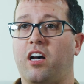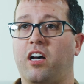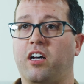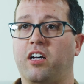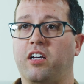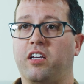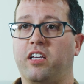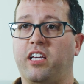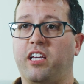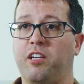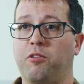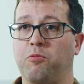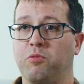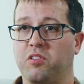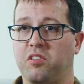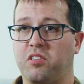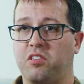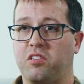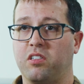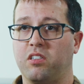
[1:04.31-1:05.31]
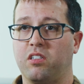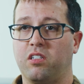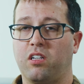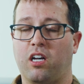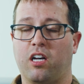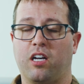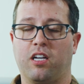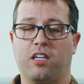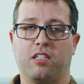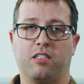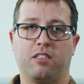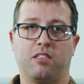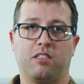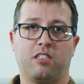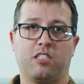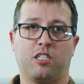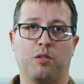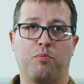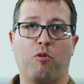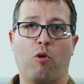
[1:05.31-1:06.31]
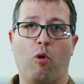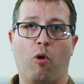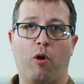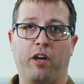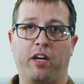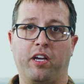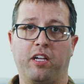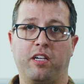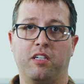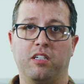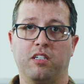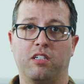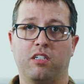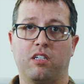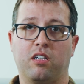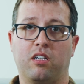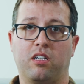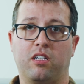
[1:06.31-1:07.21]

Uh, he was uh, deployed